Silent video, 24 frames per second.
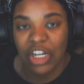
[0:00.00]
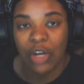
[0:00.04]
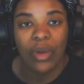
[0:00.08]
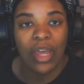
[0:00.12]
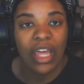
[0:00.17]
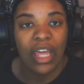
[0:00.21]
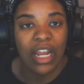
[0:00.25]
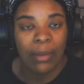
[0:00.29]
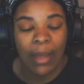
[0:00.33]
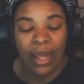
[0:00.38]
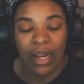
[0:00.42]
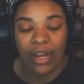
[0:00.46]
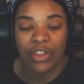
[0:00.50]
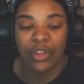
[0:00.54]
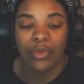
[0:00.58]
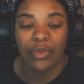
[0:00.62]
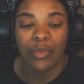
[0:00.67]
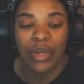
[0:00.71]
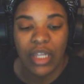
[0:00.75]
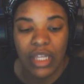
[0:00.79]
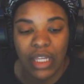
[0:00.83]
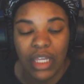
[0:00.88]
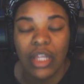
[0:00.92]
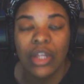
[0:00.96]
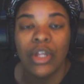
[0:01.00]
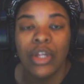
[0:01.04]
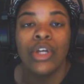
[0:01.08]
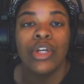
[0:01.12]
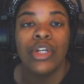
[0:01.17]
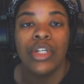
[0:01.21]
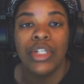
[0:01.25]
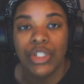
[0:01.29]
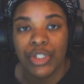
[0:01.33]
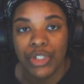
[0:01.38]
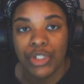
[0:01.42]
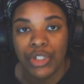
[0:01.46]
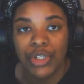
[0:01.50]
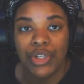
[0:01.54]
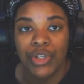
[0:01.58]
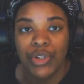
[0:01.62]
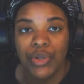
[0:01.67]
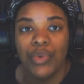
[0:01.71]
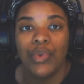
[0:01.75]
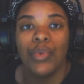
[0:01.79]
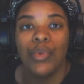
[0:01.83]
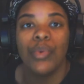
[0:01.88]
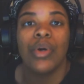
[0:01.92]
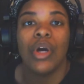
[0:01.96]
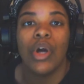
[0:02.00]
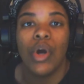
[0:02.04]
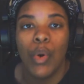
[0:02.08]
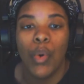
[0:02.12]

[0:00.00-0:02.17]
Shall we? In about a three, two,